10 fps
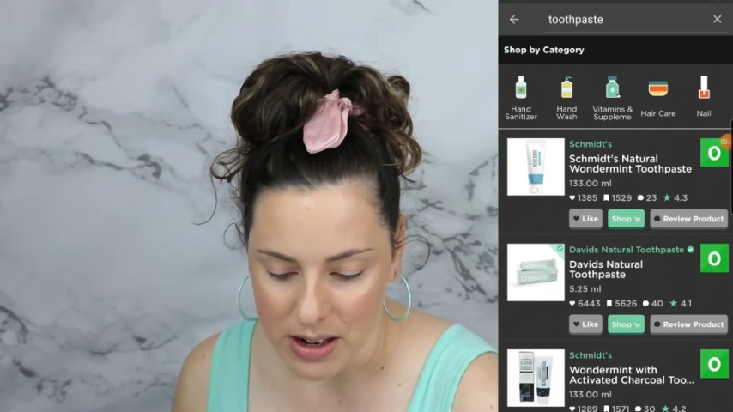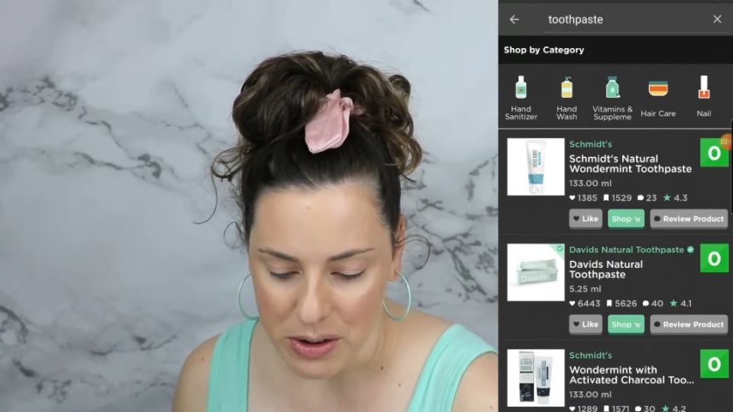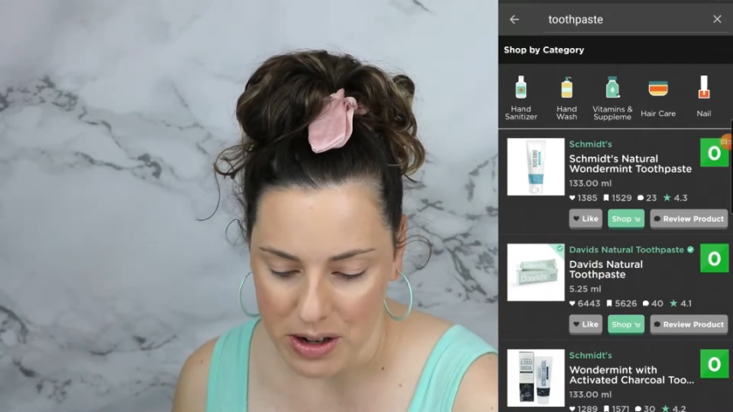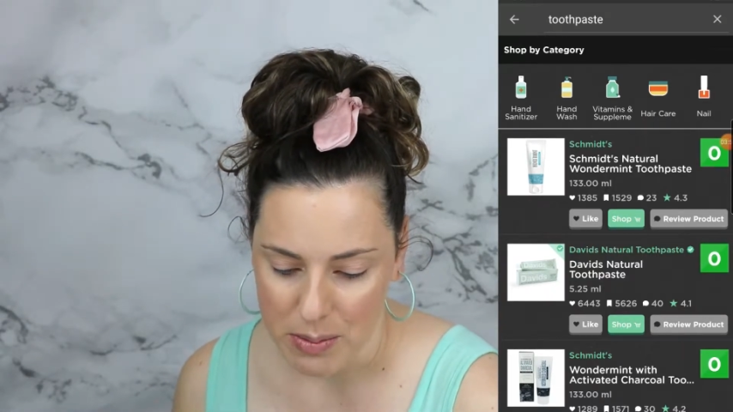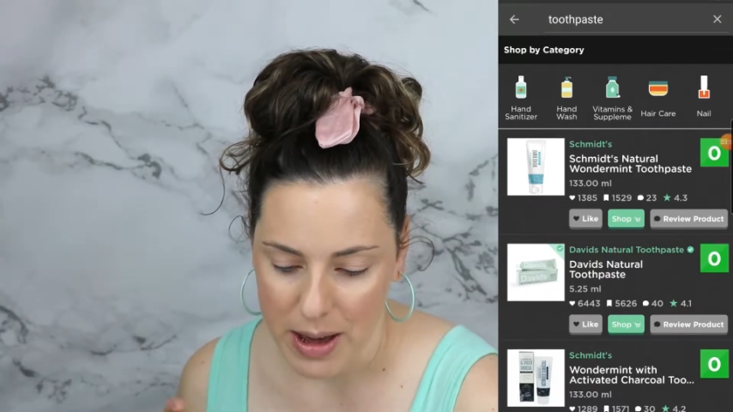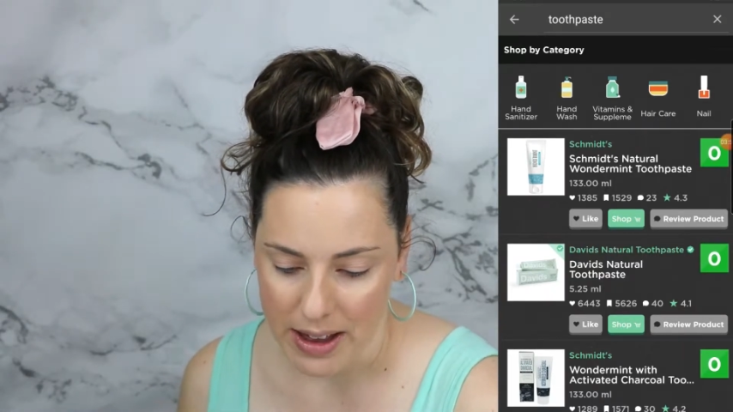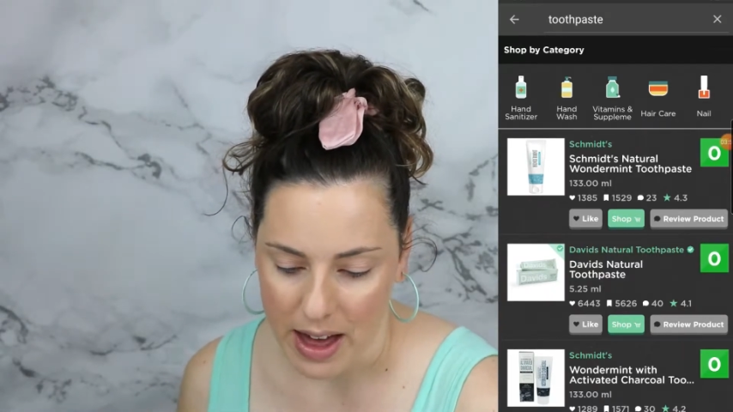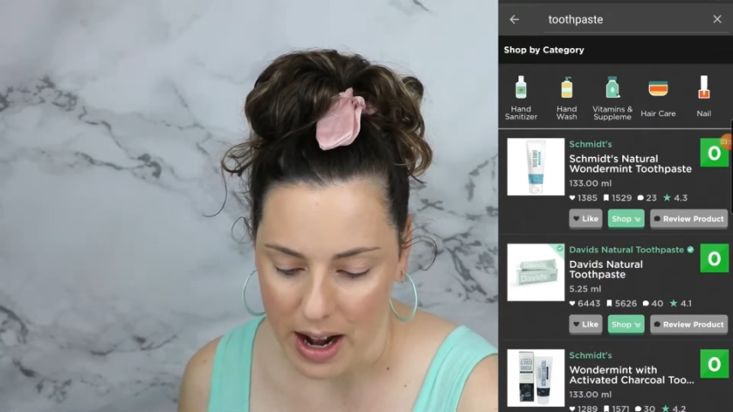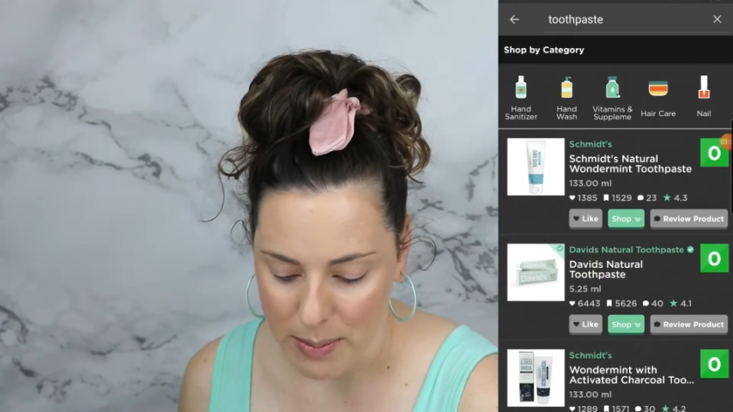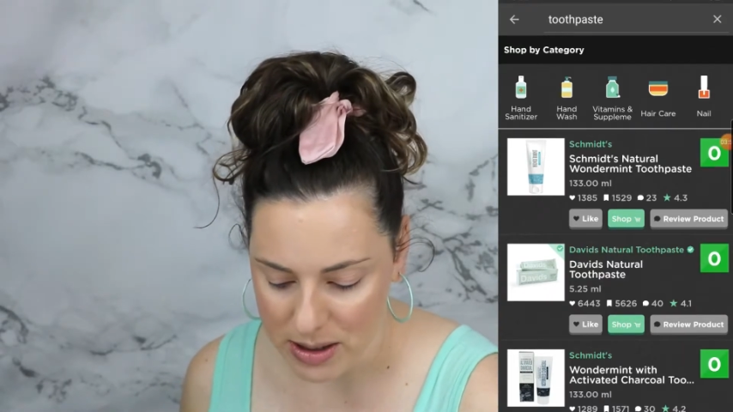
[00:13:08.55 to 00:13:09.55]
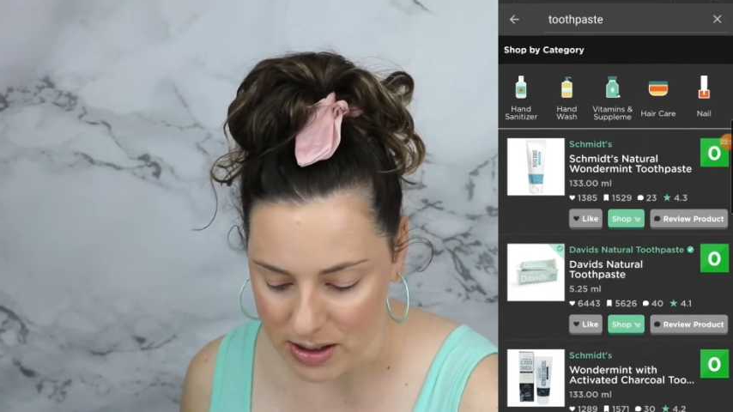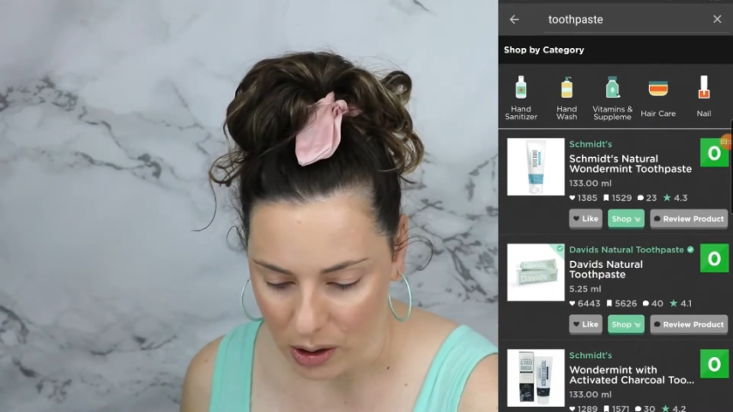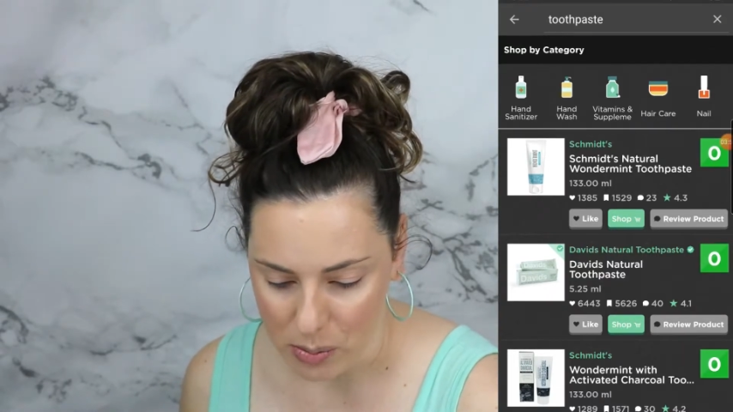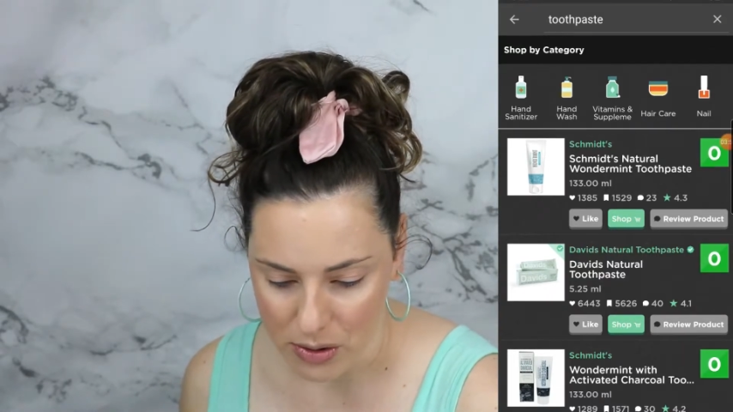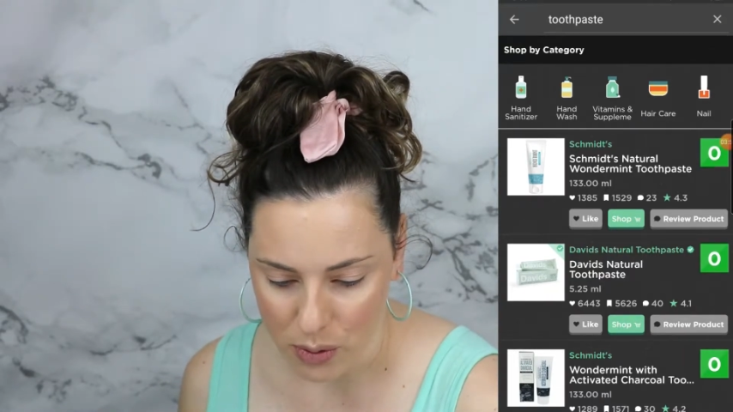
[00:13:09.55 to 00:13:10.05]
I do need to pick that up
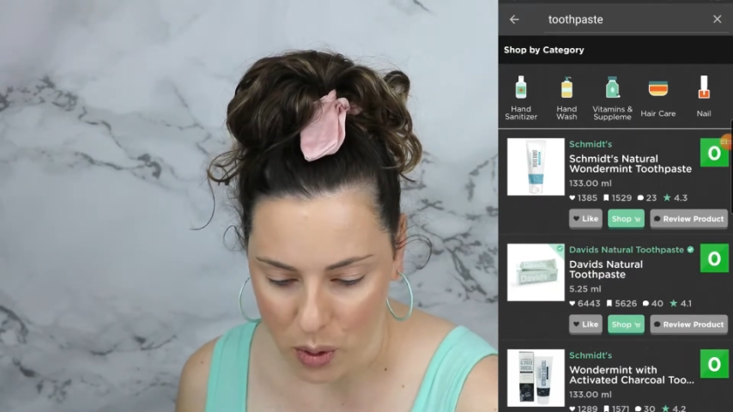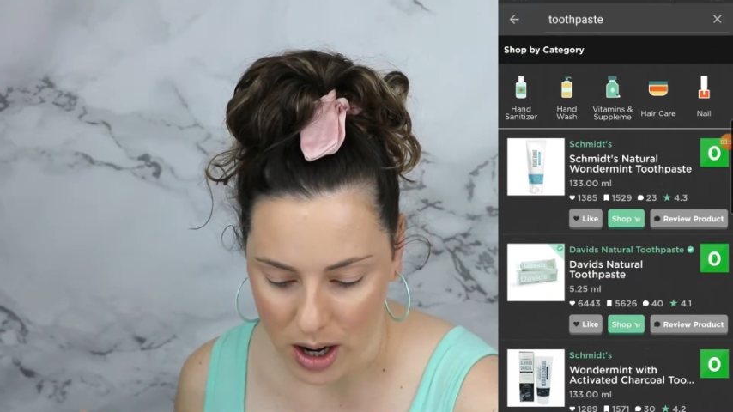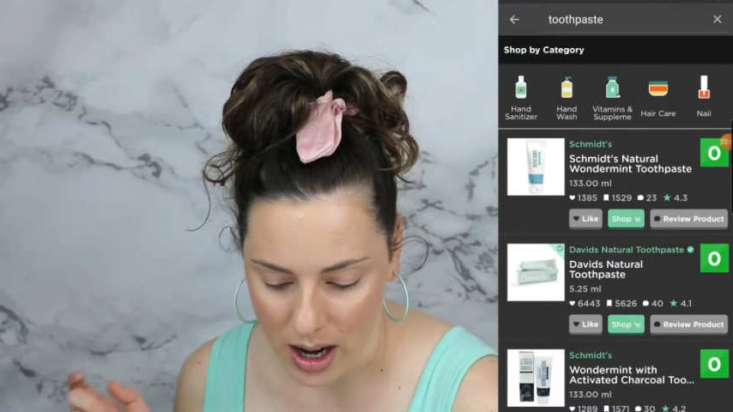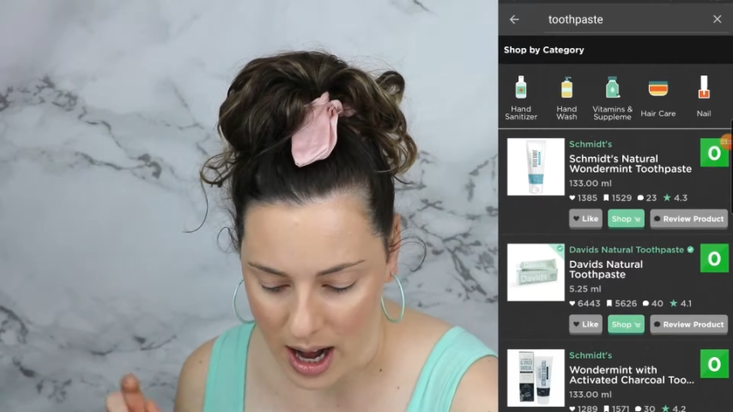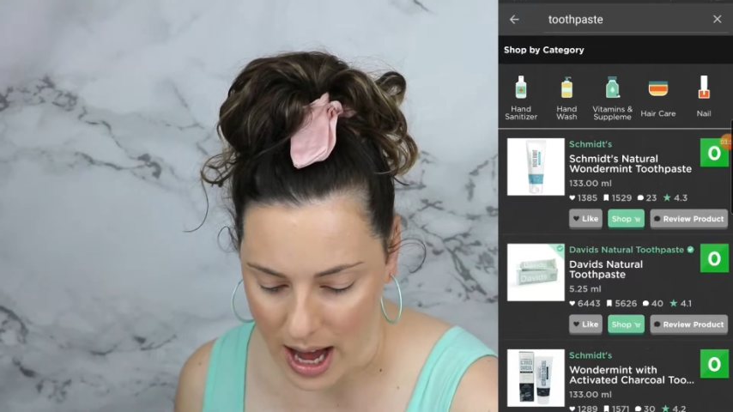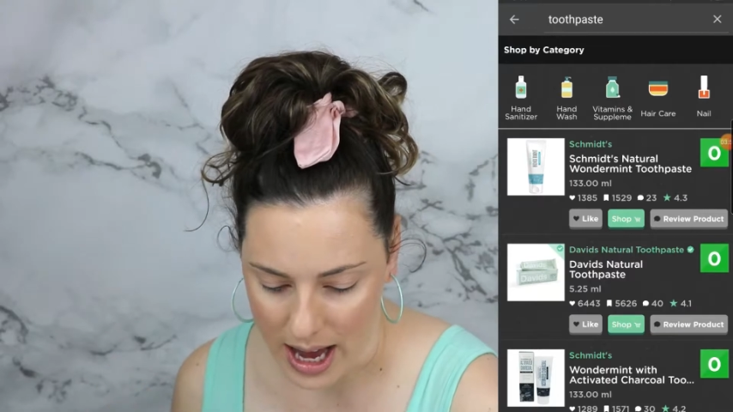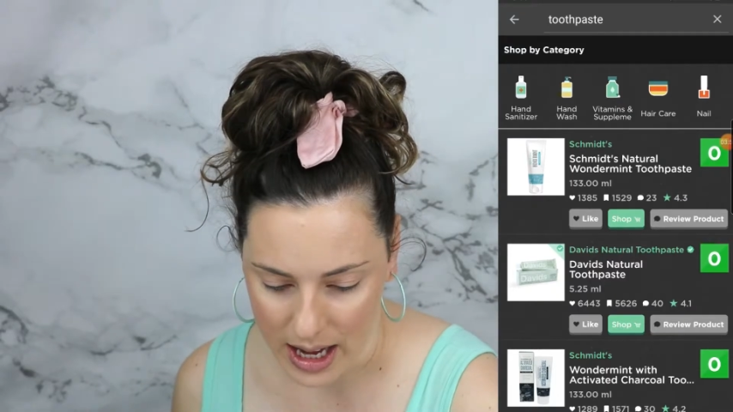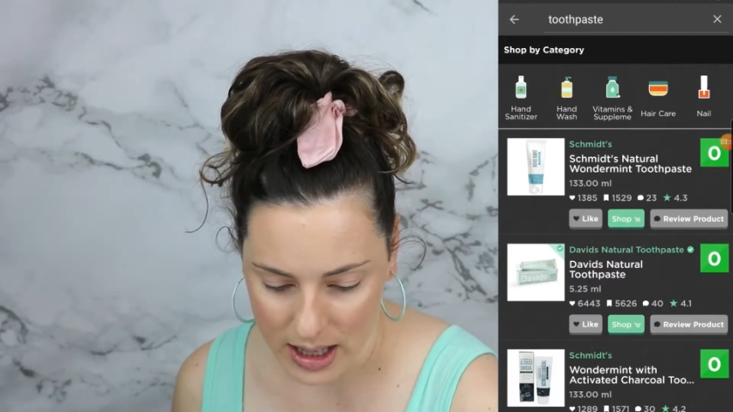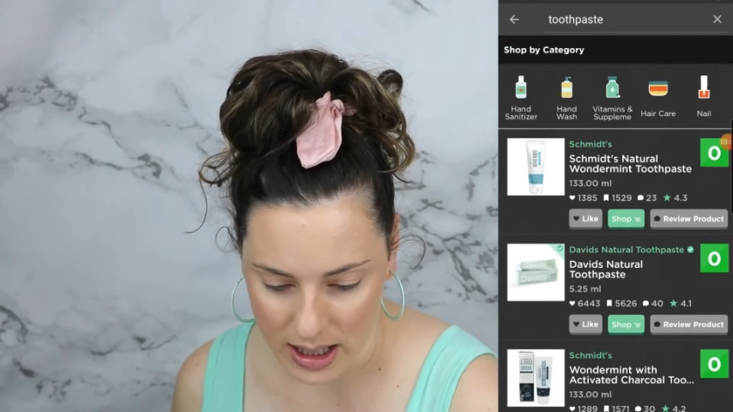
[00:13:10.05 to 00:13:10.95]
still before I